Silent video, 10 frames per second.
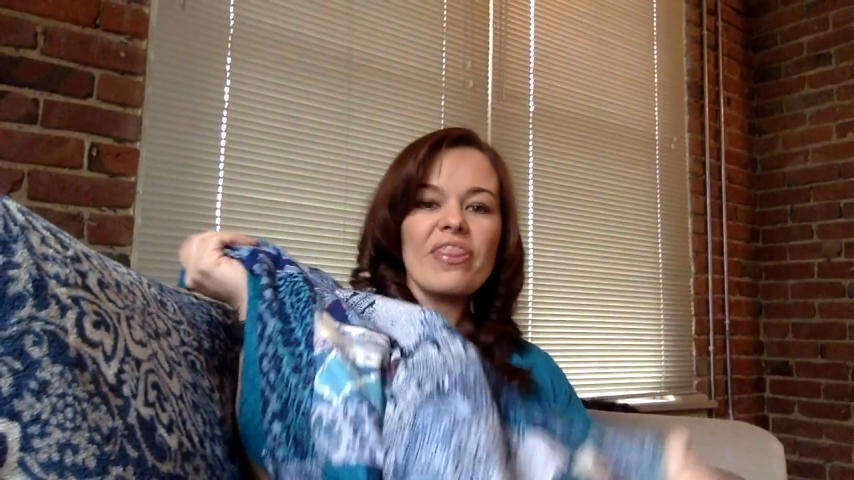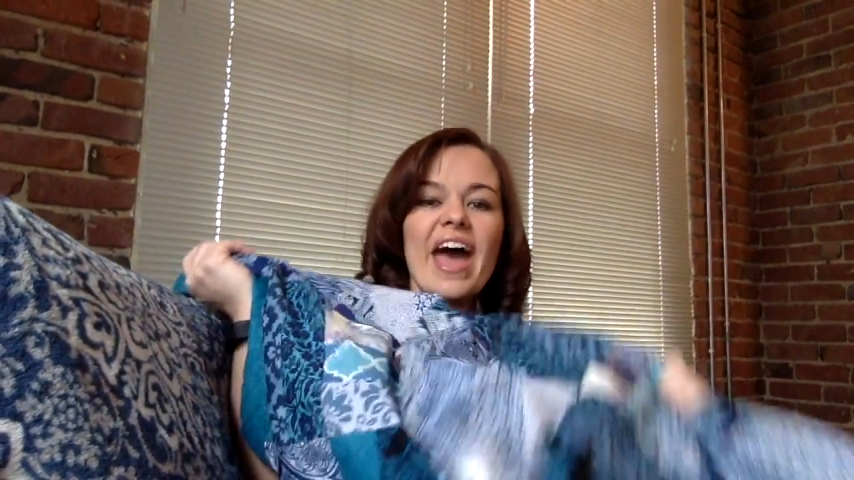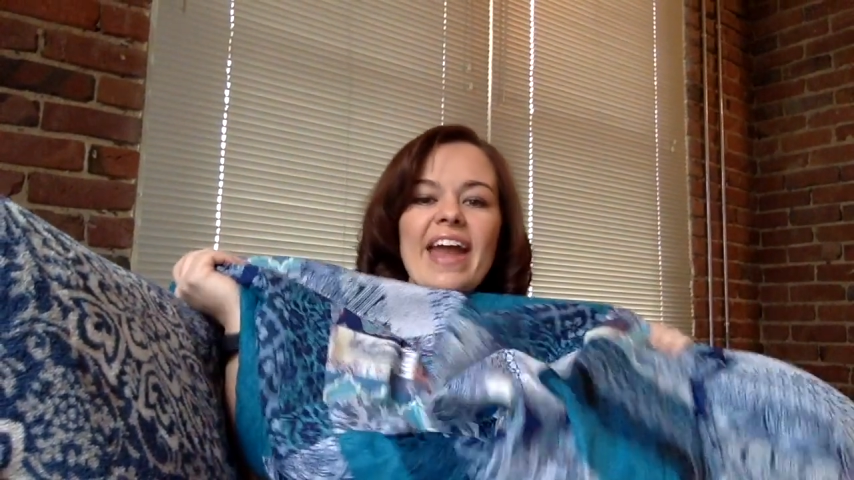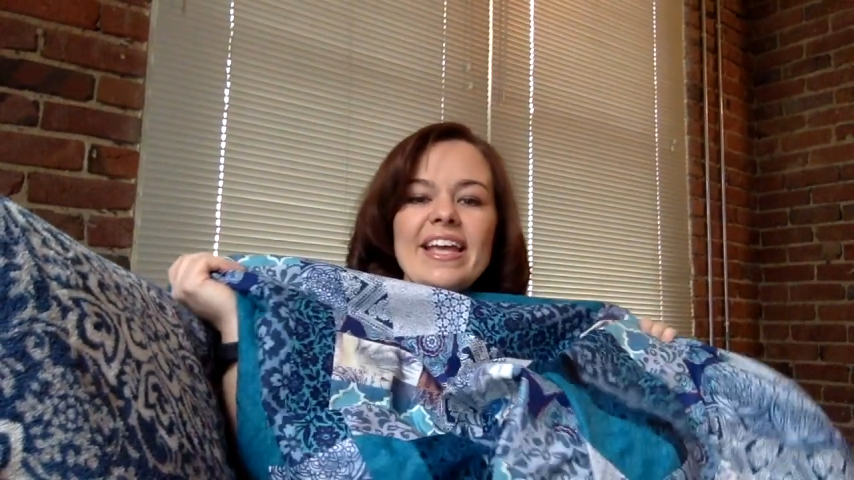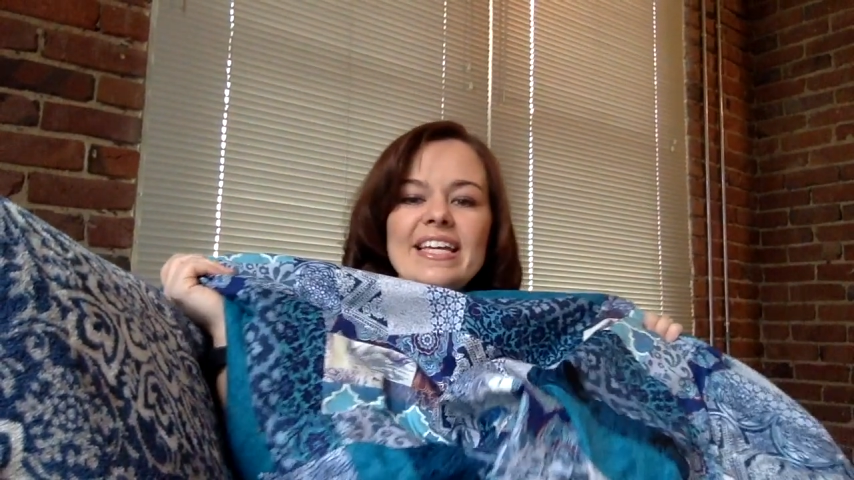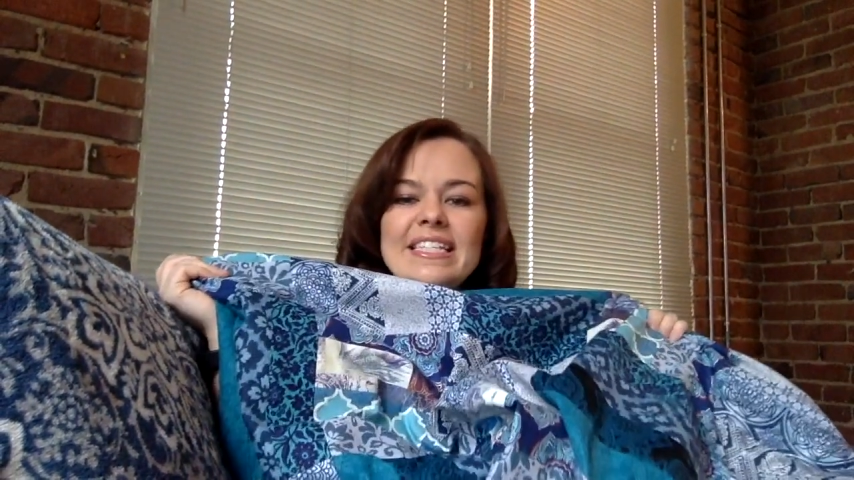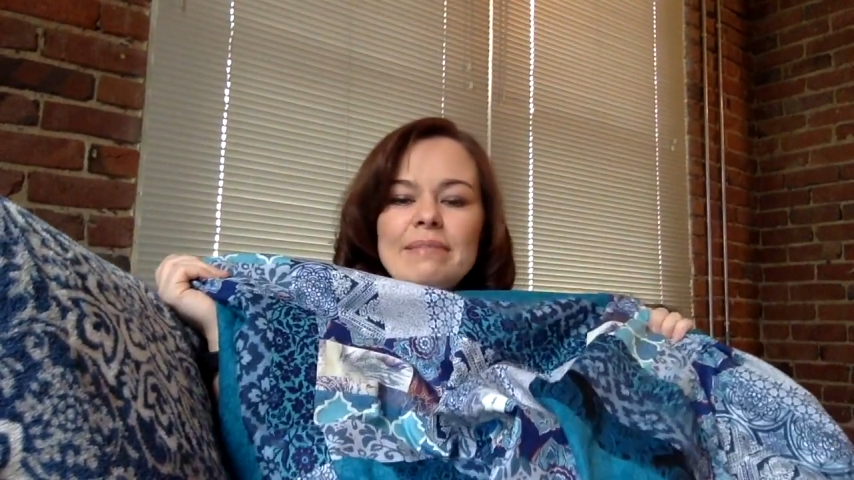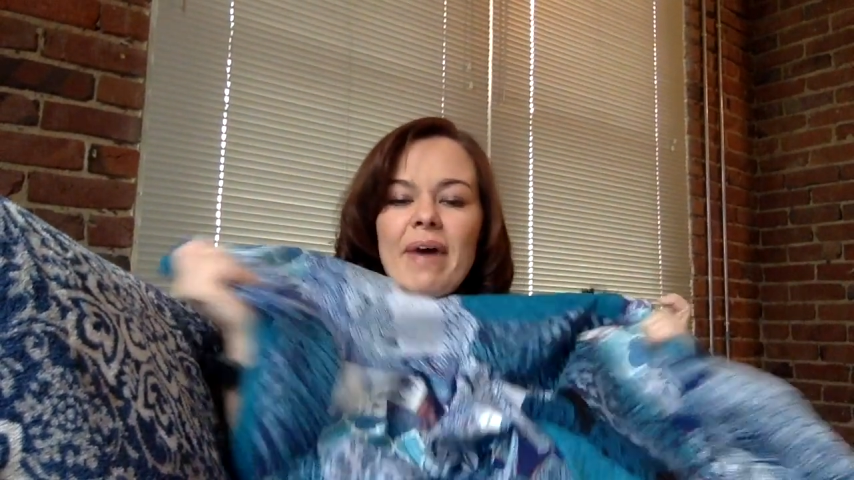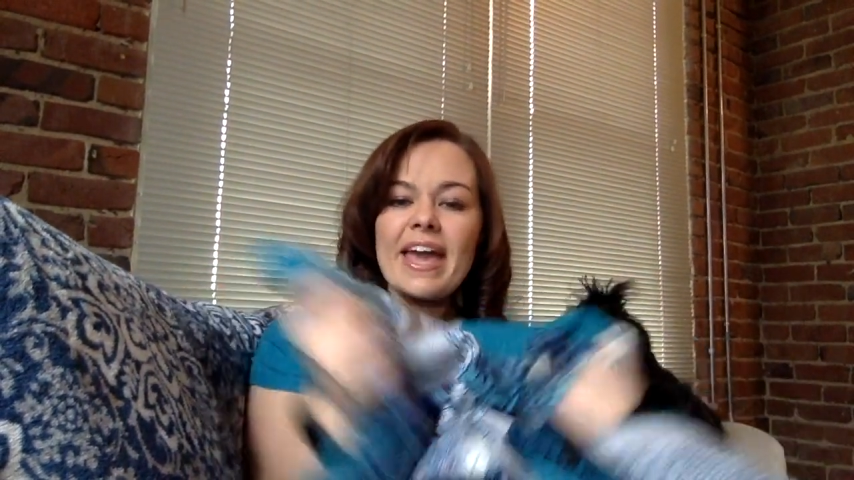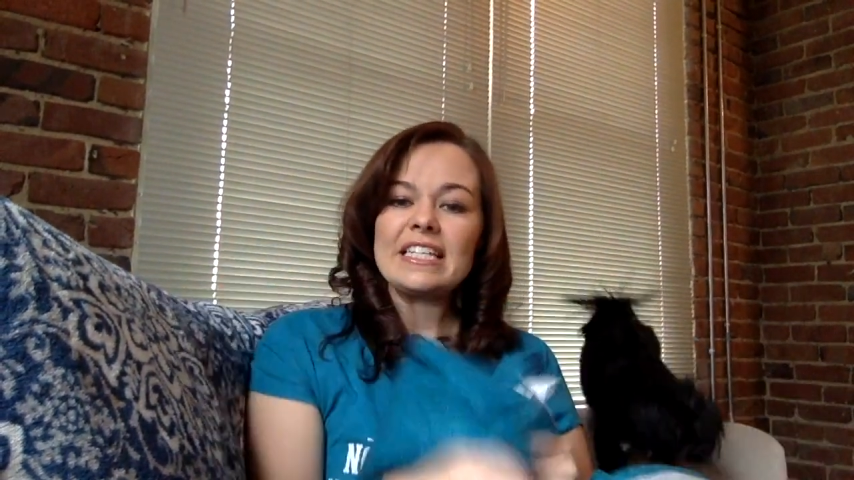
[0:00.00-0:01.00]
that is
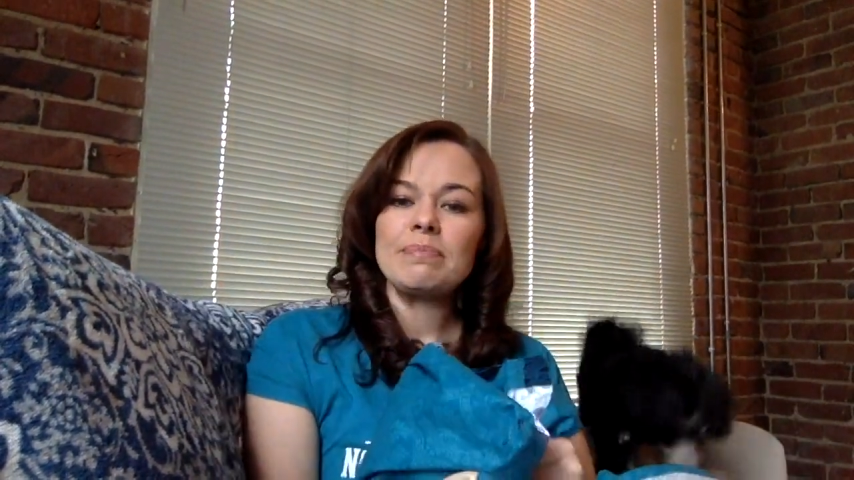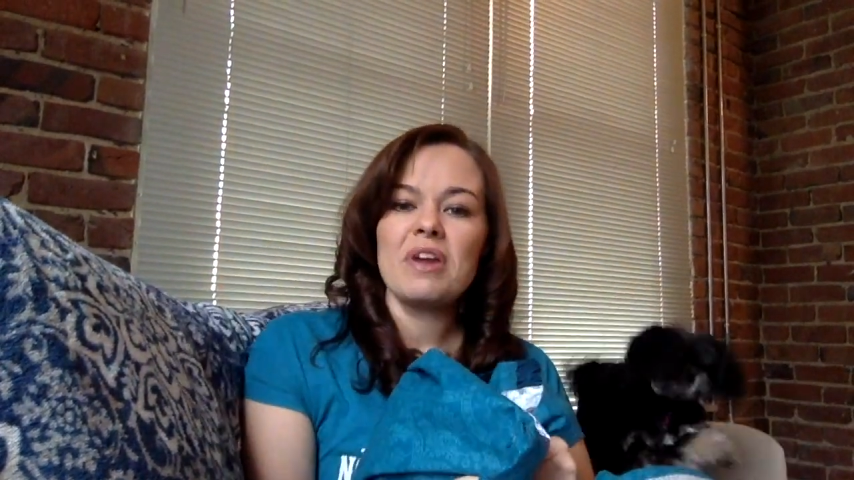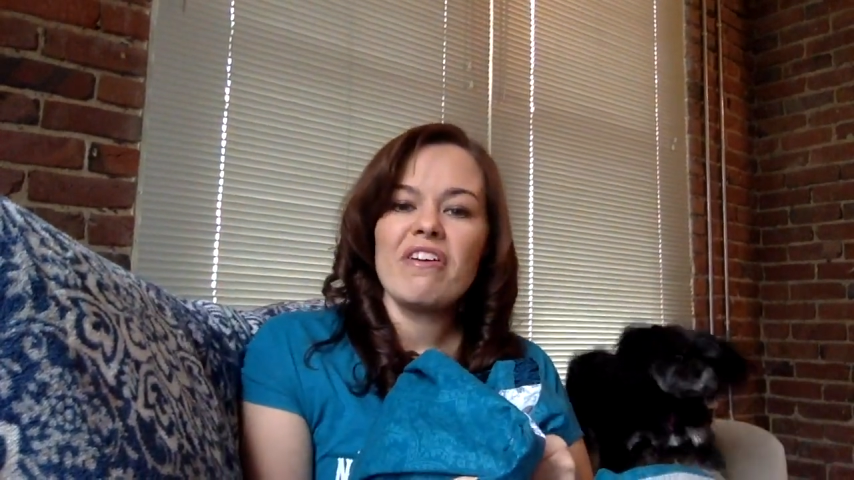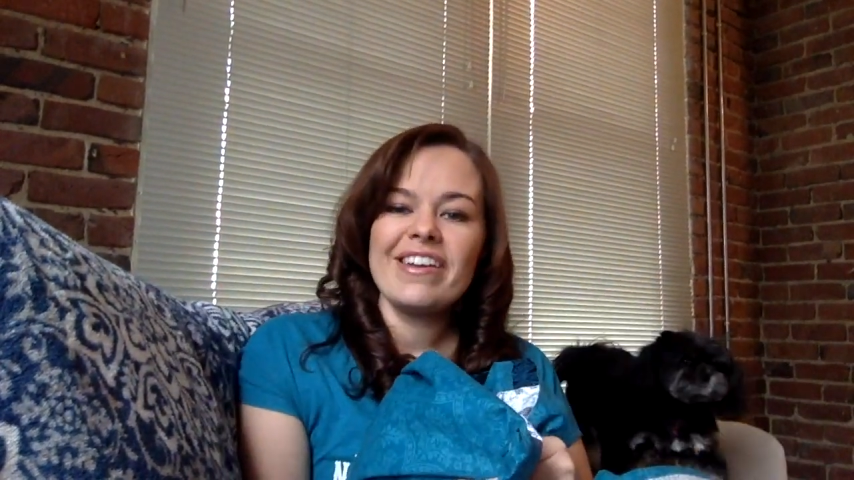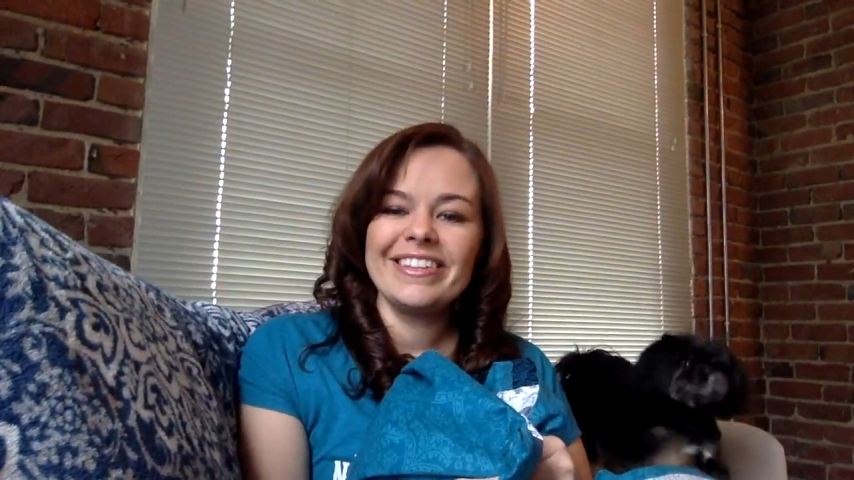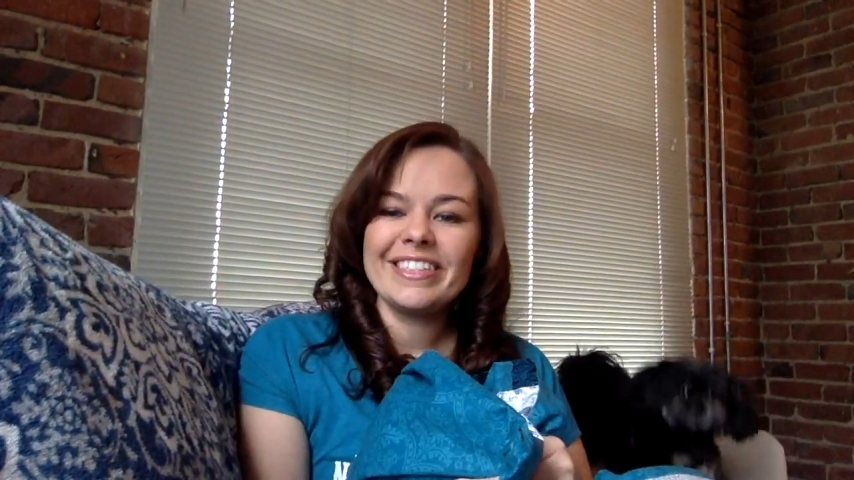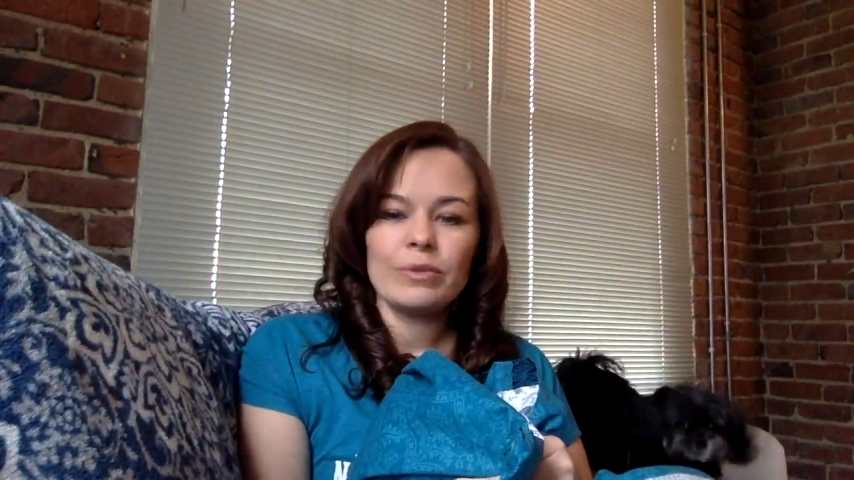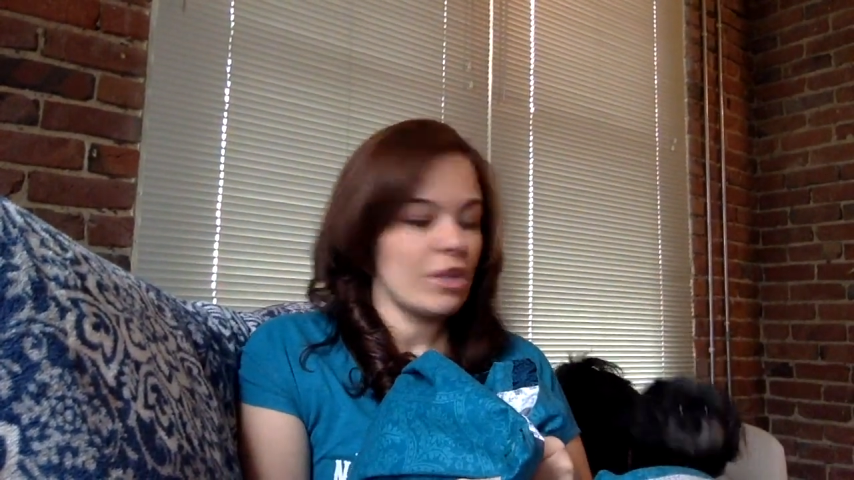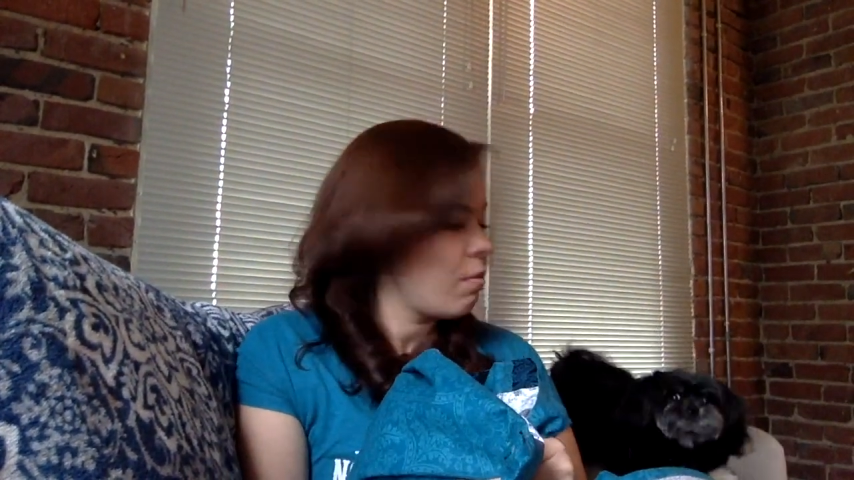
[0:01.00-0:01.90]
my experience with,